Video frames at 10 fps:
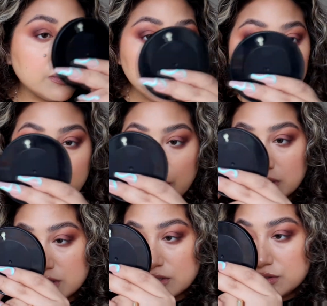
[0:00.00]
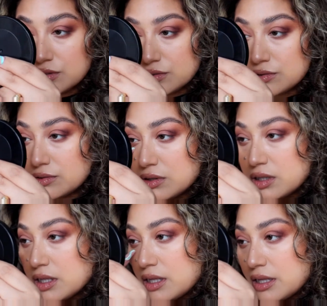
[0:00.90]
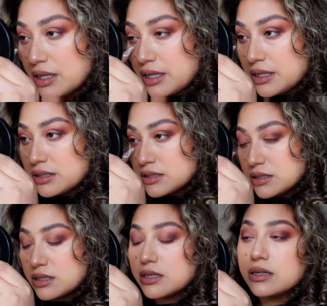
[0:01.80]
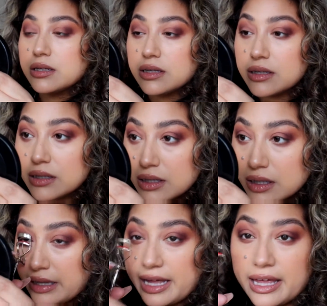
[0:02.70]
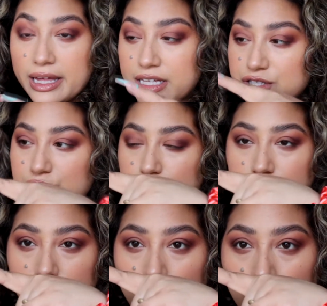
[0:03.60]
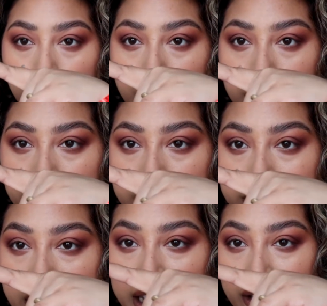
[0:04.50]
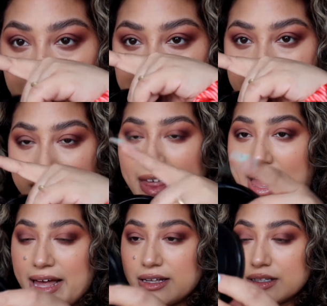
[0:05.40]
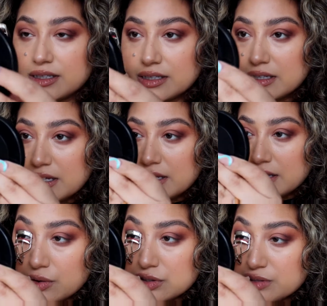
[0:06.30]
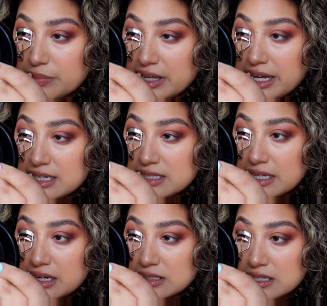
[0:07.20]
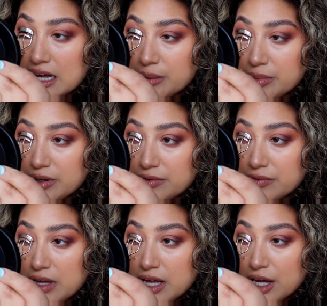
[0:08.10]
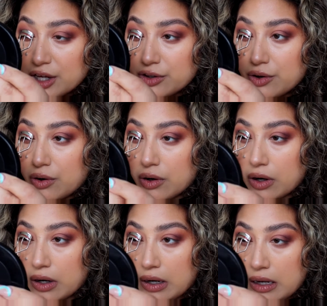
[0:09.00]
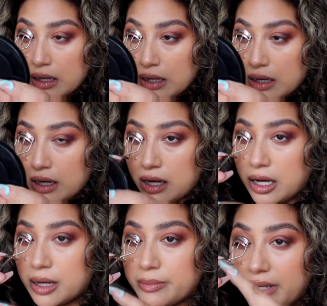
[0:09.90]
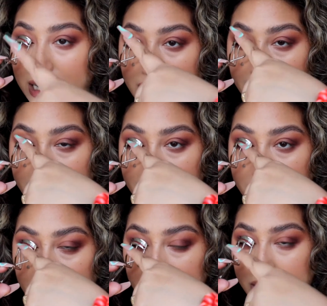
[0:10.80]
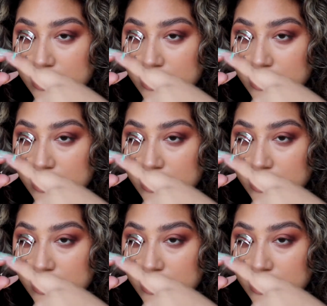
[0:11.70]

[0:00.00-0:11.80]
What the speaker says: what you want to do is like into the hole, like look into that. You're going to place it on top of your lid,